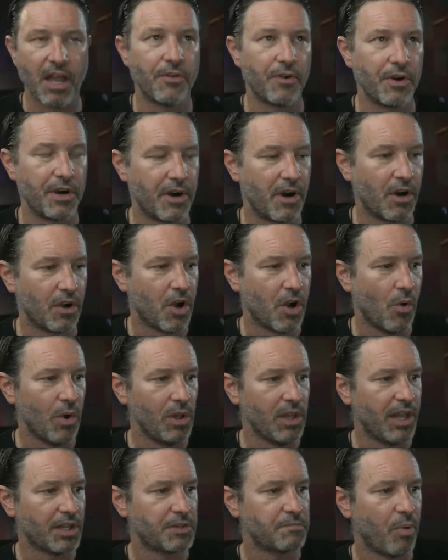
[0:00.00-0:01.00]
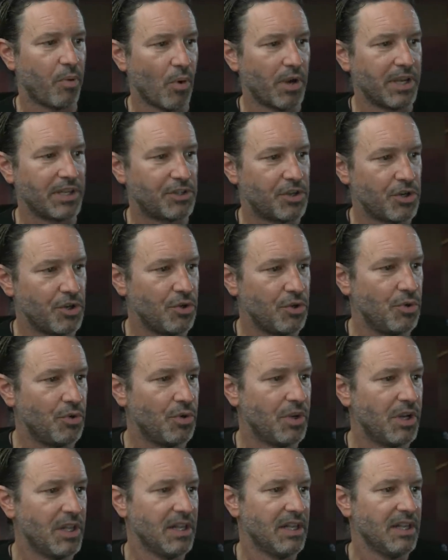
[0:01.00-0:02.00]
here. I'll coalesce point two
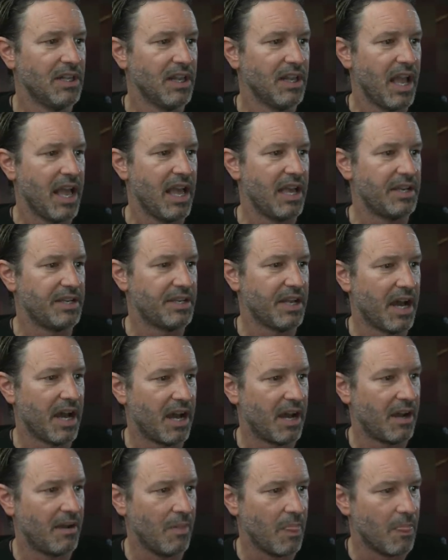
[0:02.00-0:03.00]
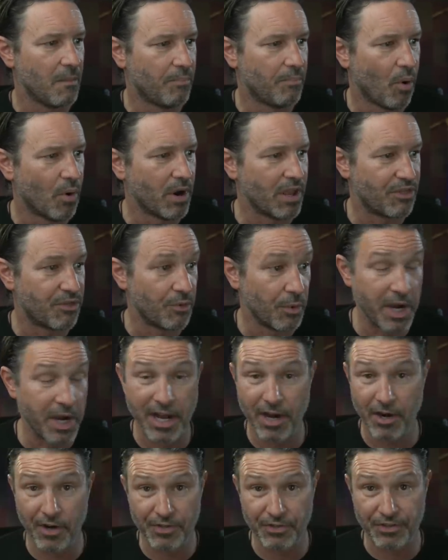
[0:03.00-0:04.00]
and uh, point three
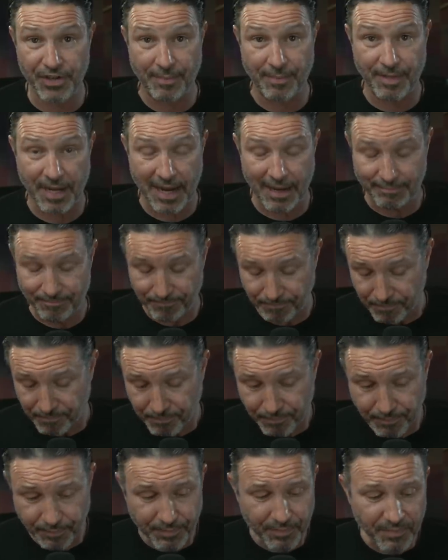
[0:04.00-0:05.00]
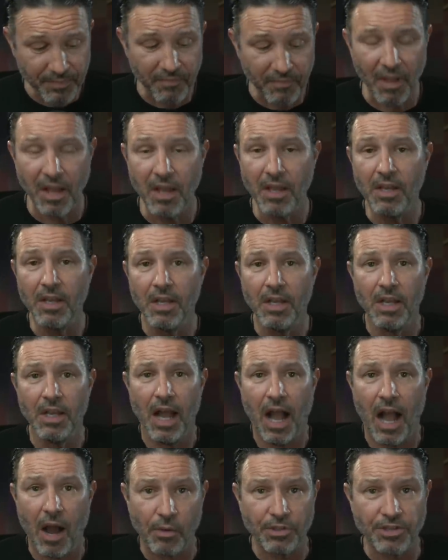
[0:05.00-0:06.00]
here at the same time.
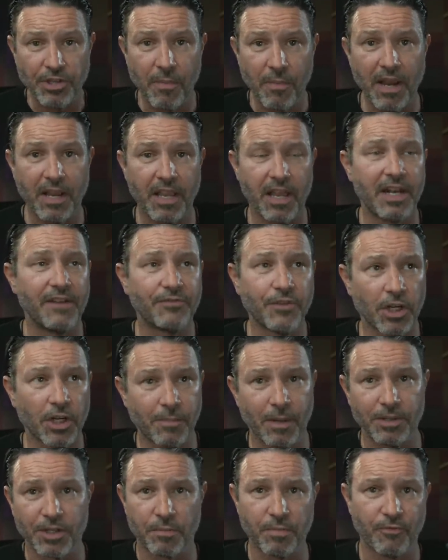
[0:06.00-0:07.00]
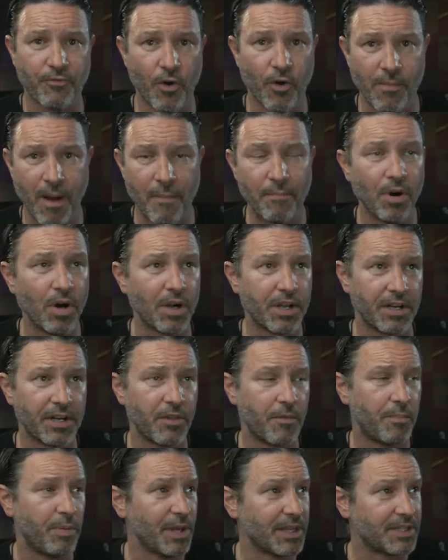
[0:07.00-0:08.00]
I was in my, and I've talked about this before in my book and other
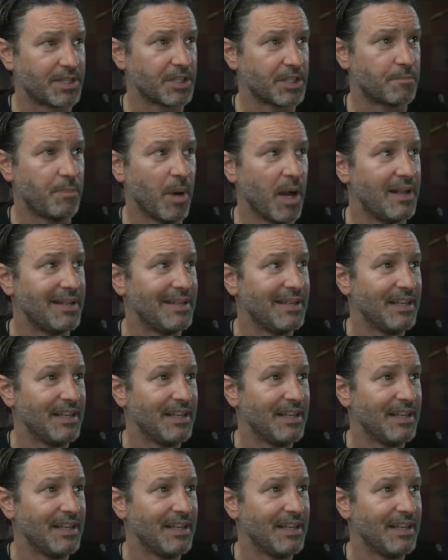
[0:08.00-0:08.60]
places, but